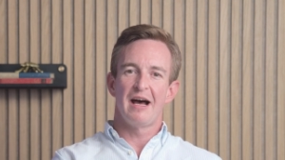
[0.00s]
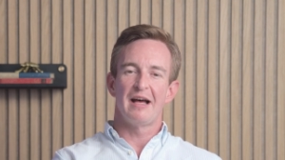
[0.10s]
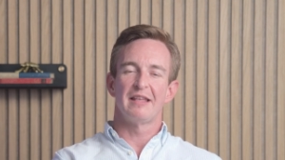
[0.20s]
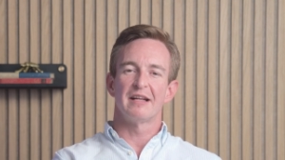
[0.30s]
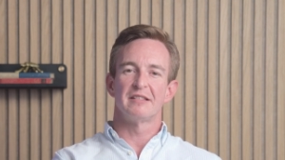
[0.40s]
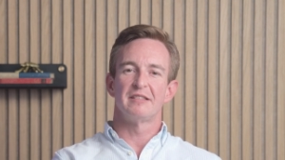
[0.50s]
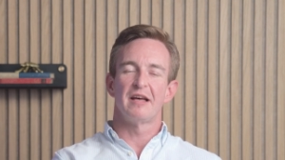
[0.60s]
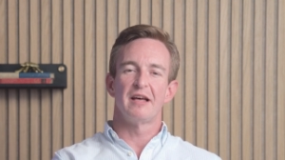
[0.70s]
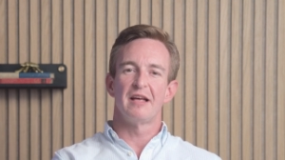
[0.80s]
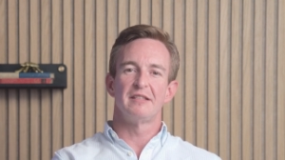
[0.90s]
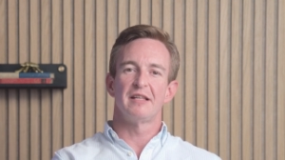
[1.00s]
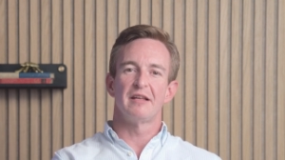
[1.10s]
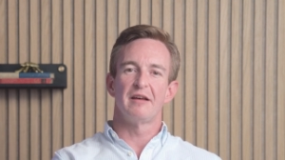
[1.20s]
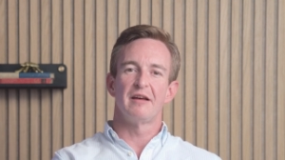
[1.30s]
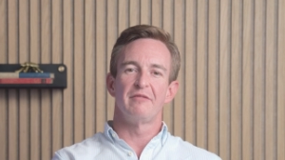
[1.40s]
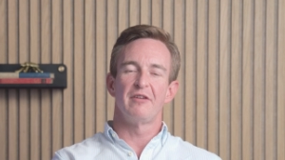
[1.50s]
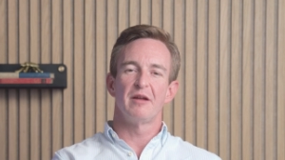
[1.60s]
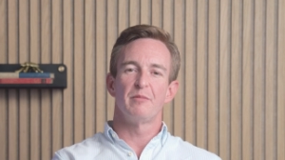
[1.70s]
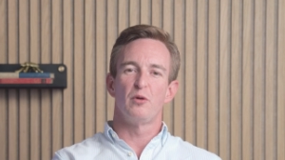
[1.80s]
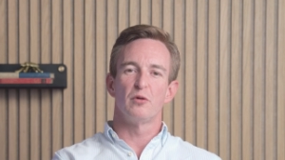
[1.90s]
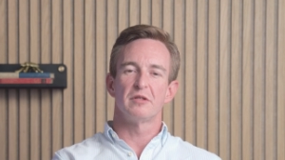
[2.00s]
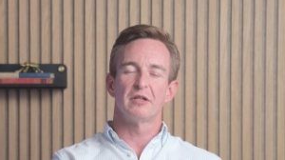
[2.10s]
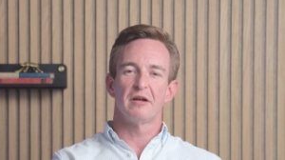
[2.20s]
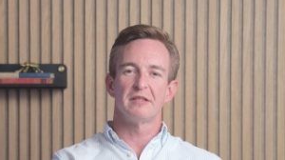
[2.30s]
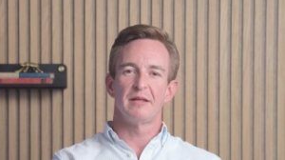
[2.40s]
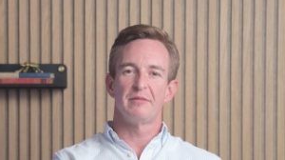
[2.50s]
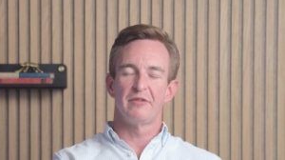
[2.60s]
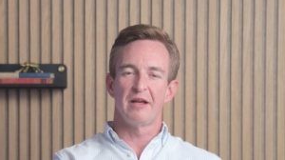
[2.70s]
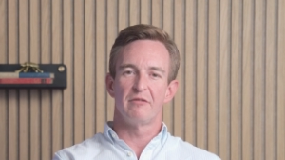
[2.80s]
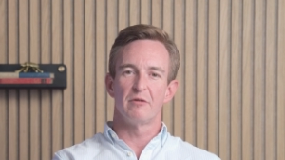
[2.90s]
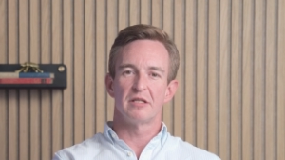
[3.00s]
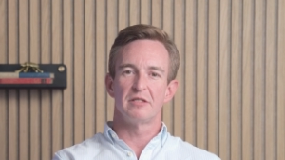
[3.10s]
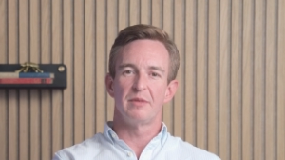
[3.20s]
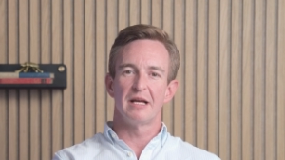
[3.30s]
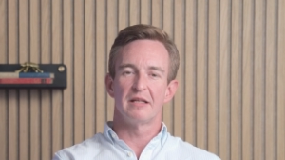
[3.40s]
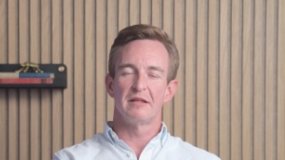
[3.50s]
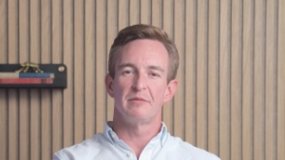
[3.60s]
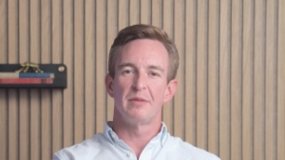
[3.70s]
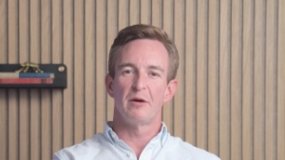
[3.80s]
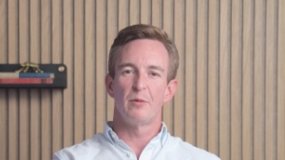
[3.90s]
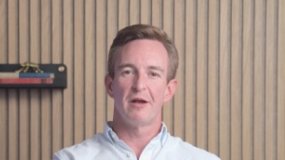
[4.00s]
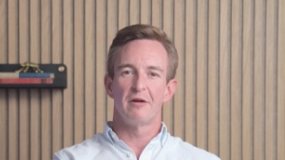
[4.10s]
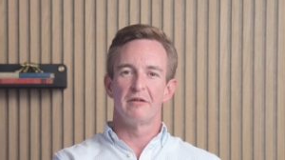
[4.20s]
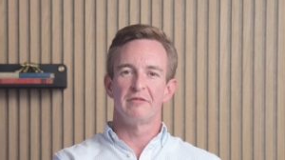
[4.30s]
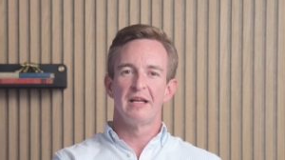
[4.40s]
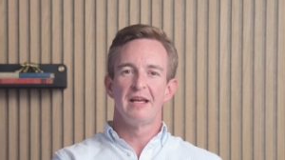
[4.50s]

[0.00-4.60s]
I think it's a very important concept for everyone to be aware of,